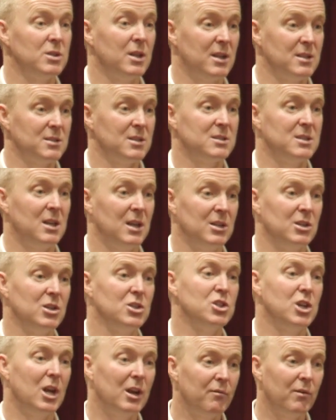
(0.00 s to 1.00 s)
And as I said, you
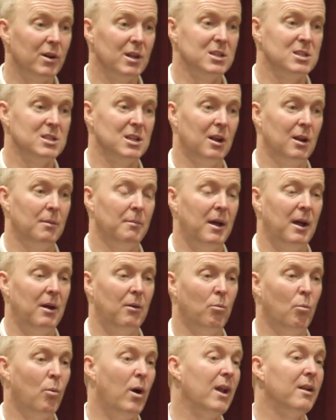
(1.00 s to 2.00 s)
generally sell
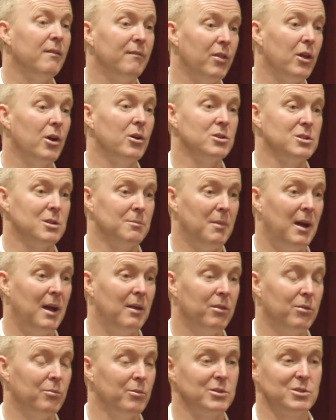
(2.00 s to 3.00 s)
about one of those a
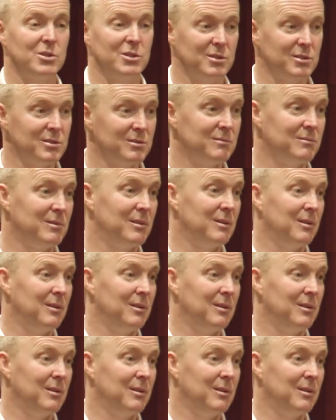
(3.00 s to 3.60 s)
month, which is